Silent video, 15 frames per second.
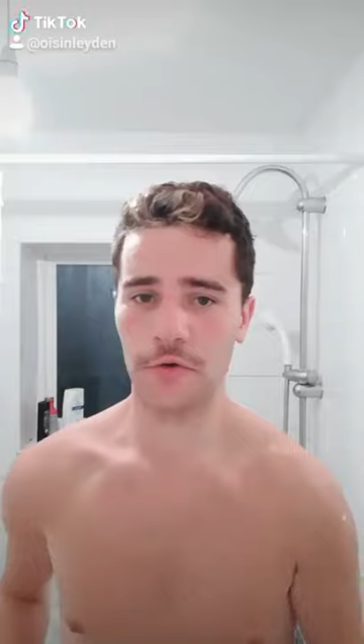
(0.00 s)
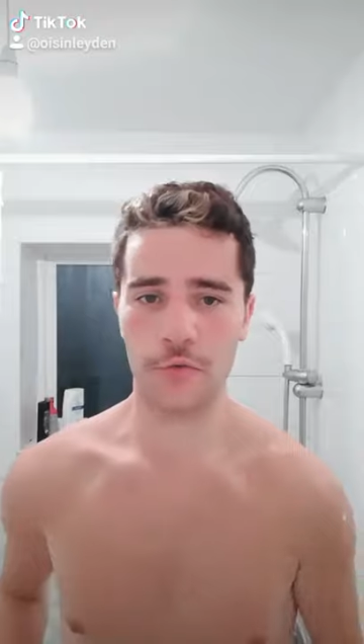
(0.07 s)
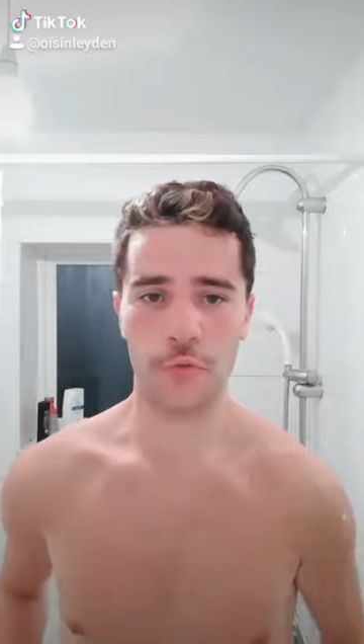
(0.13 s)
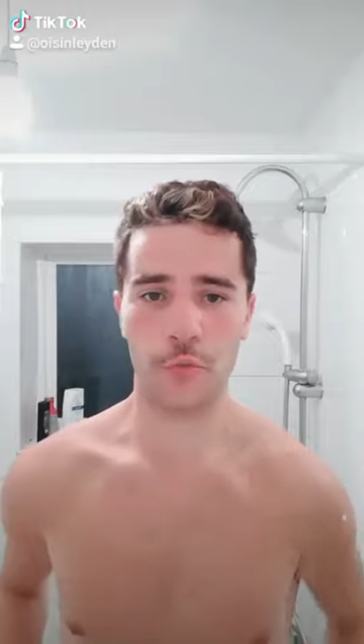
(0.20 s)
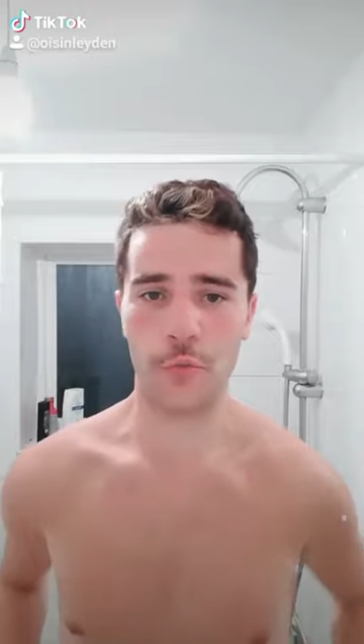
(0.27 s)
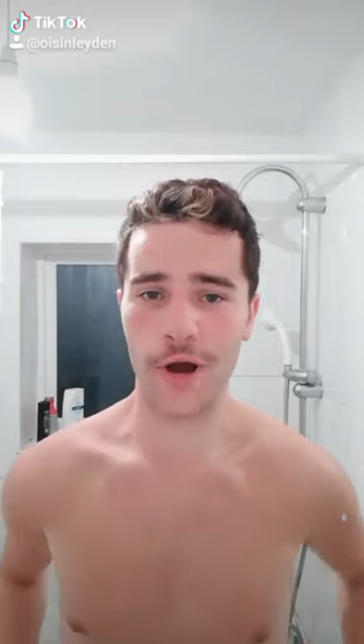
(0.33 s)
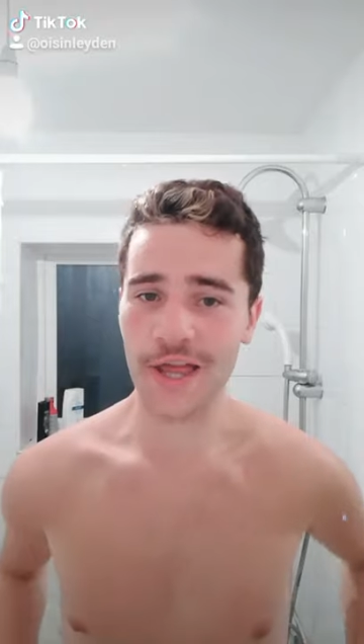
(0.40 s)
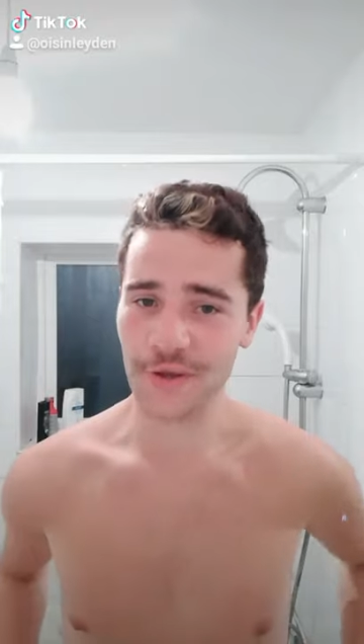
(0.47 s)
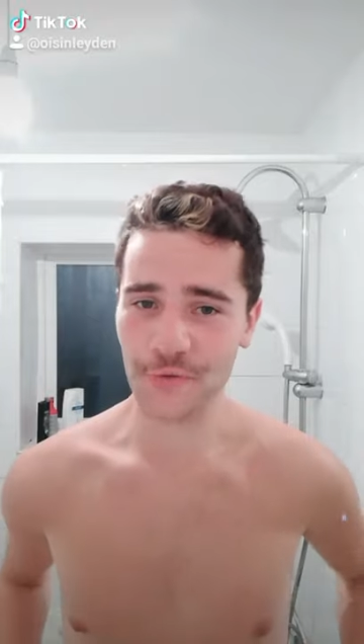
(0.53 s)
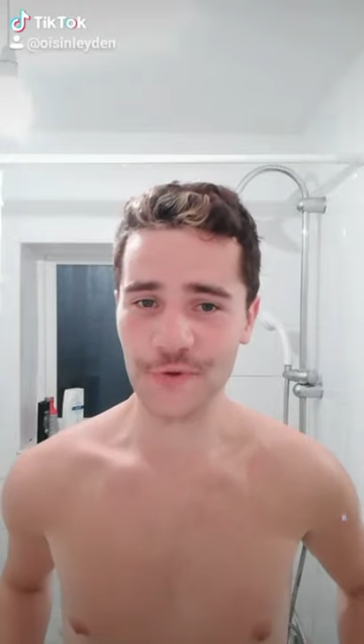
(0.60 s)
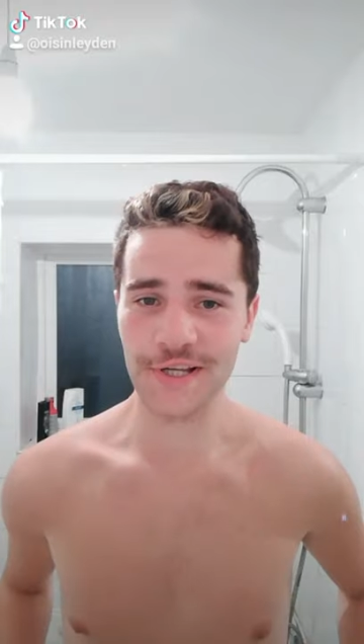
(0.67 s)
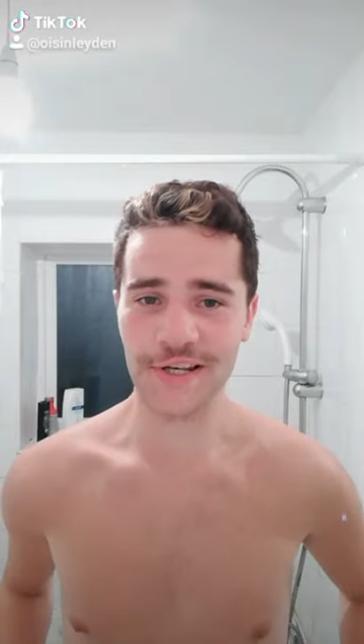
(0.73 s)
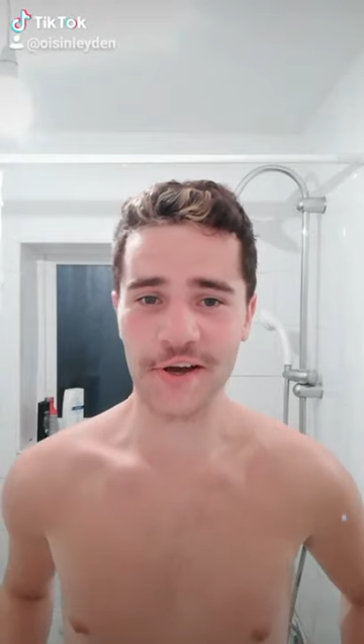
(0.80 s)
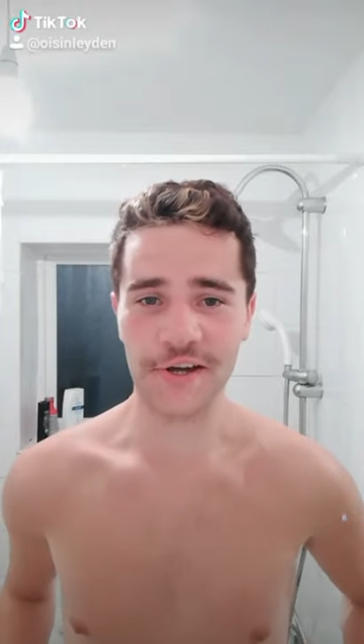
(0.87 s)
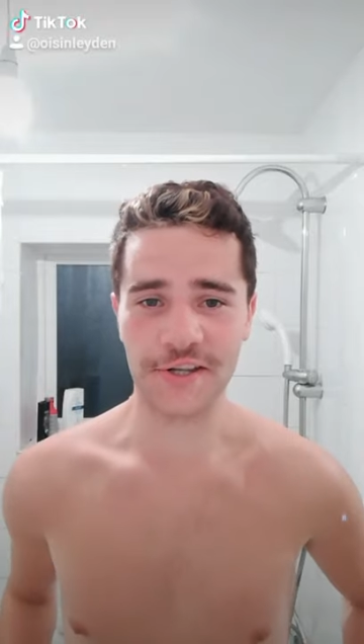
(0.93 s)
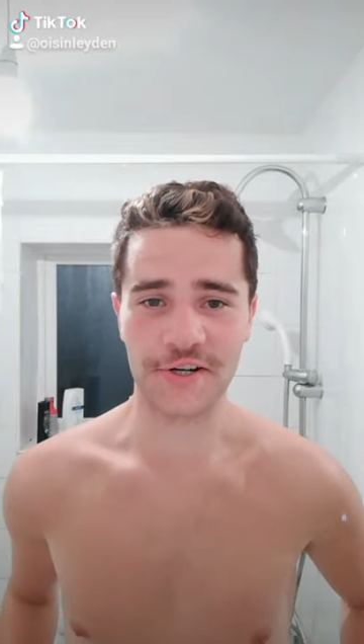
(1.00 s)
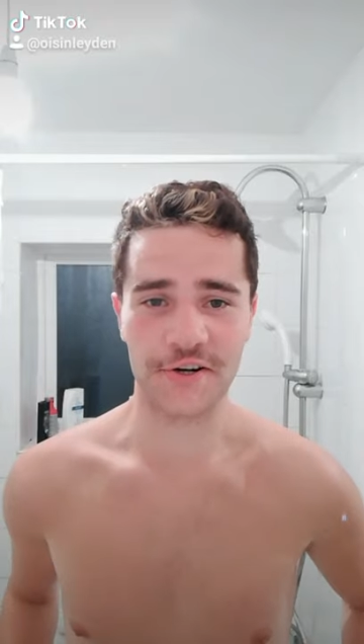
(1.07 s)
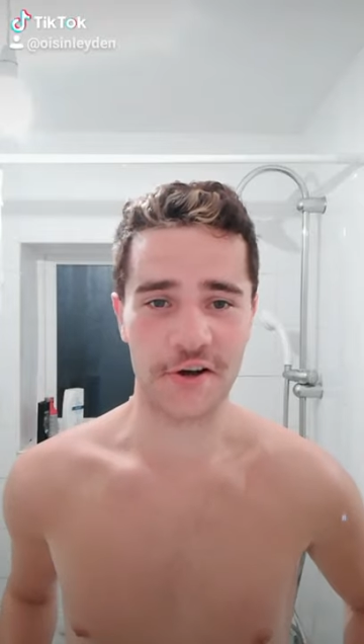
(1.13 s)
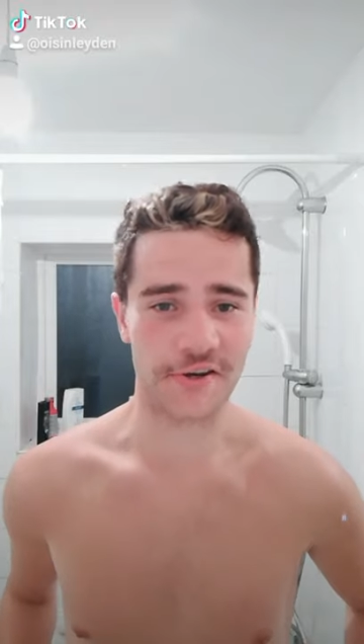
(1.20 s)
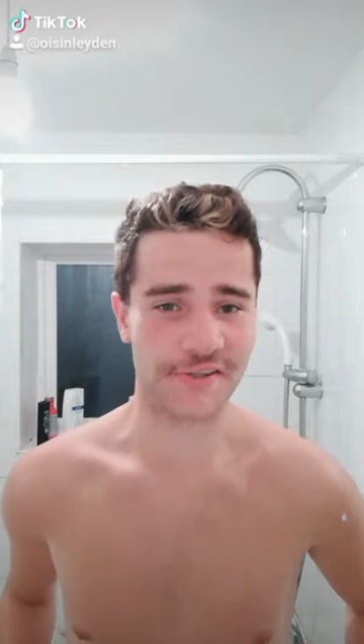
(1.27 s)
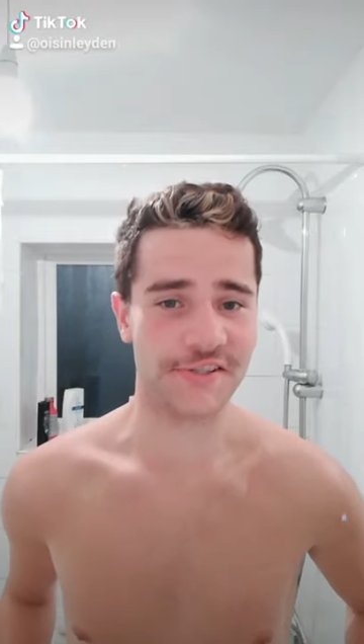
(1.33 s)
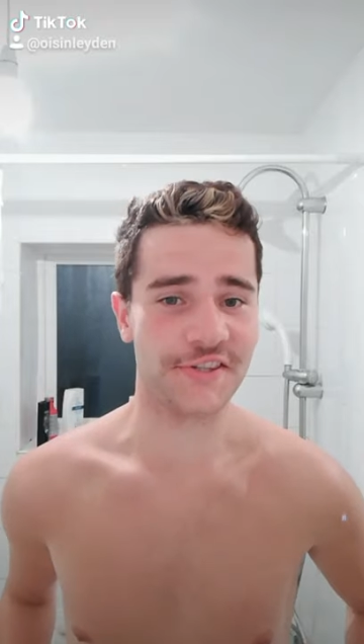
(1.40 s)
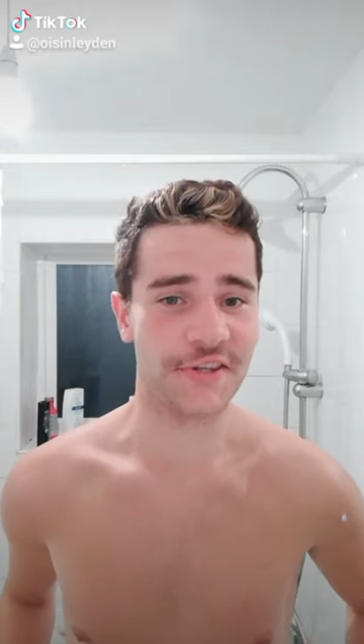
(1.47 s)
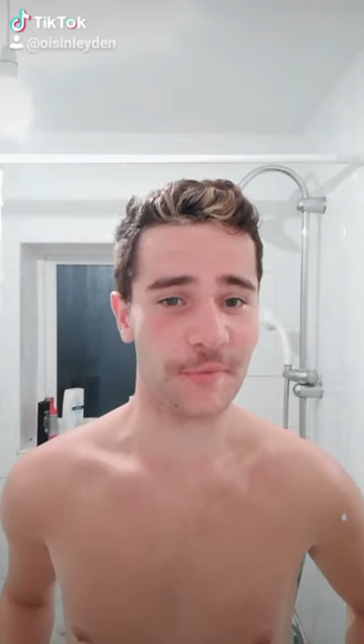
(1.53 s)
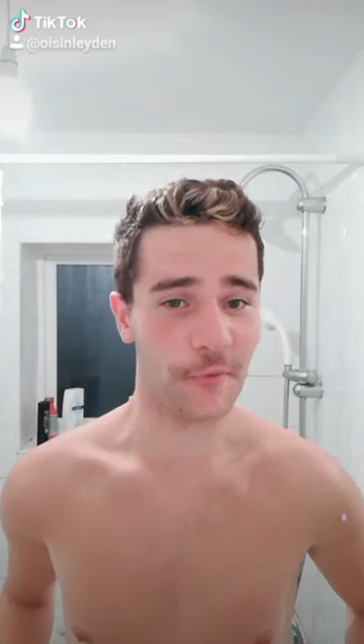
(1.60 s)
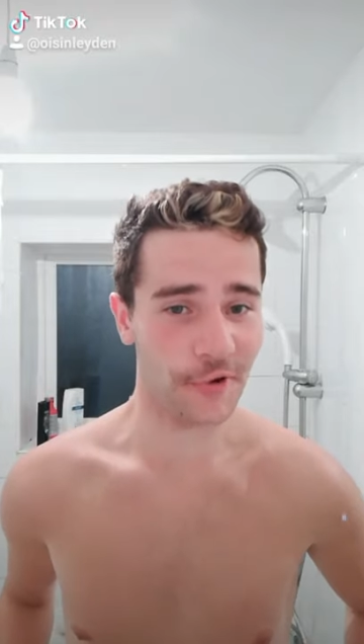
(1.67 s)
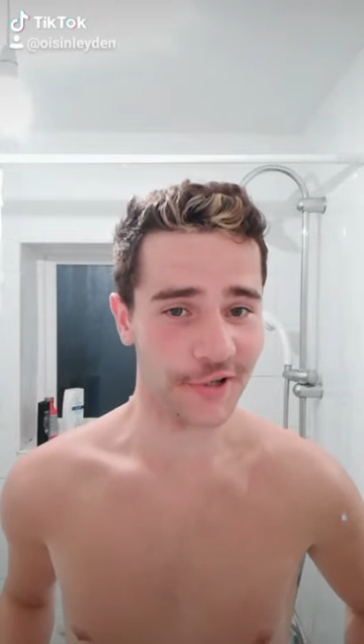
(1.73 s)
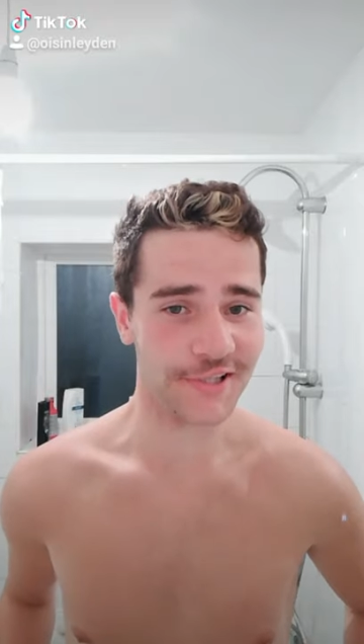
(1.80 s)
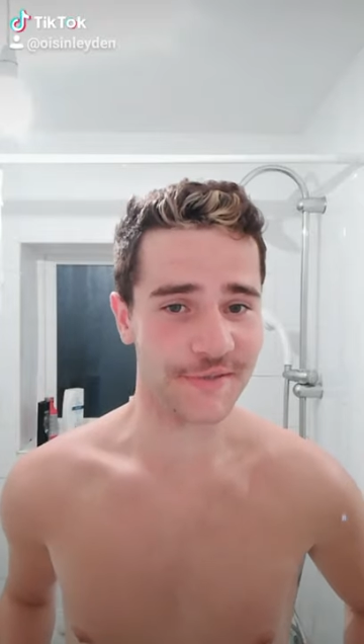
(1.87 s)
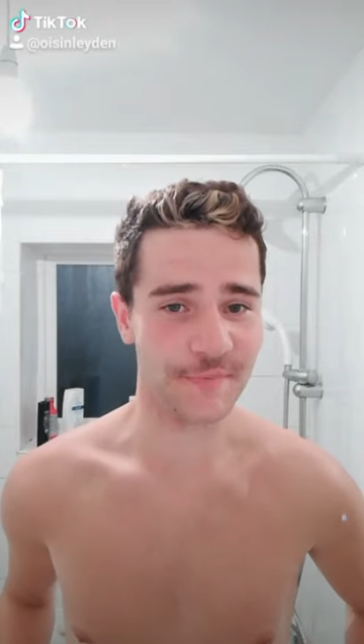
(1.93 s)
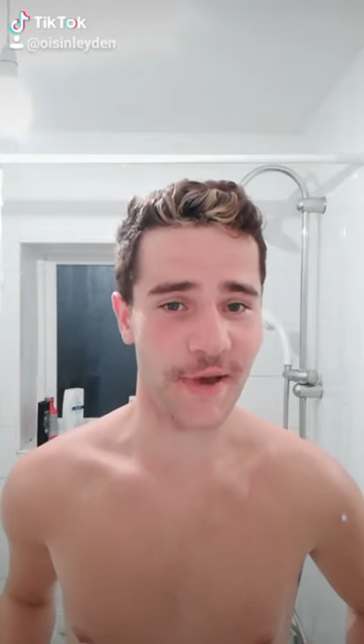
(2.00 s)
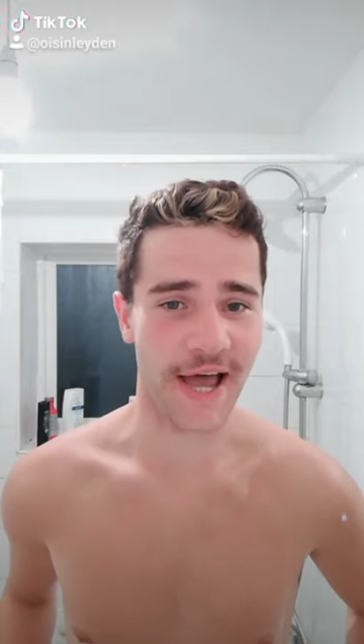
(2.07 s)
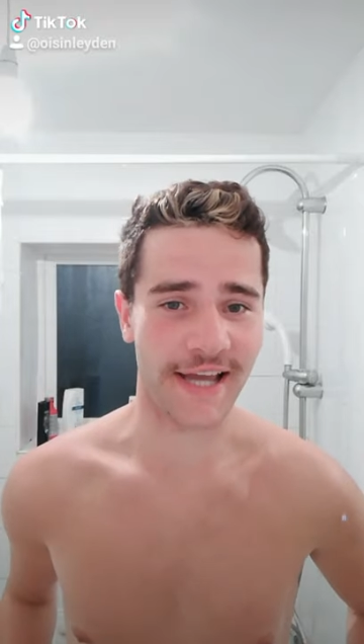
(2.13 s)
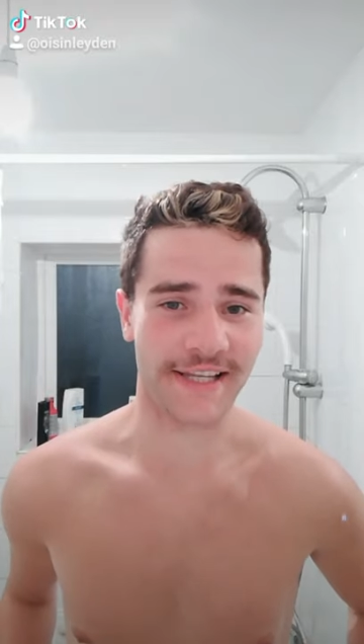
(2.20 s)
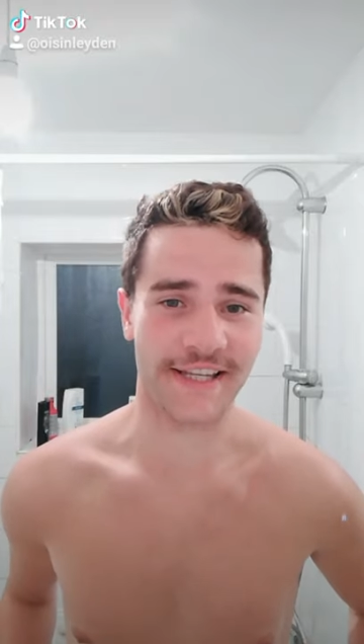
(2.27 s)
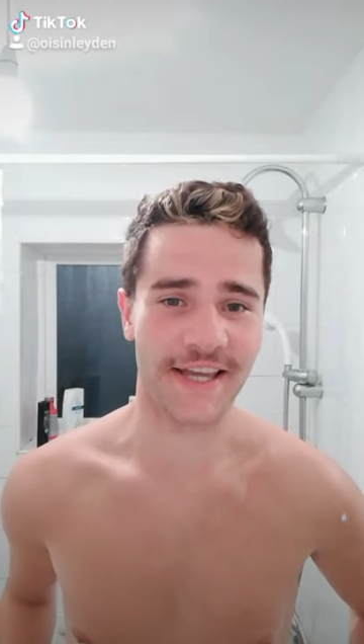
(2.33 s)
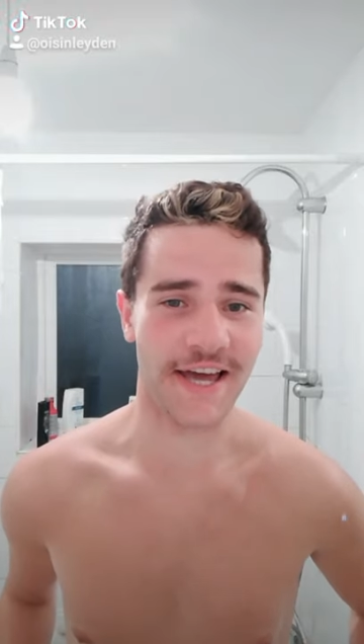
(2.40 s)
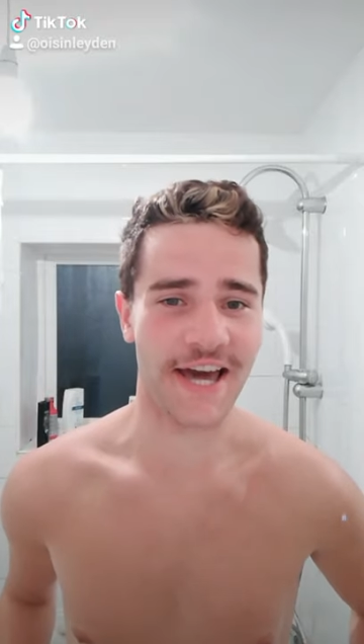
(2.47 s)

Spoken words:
Whether we like it or not, the mullet's back,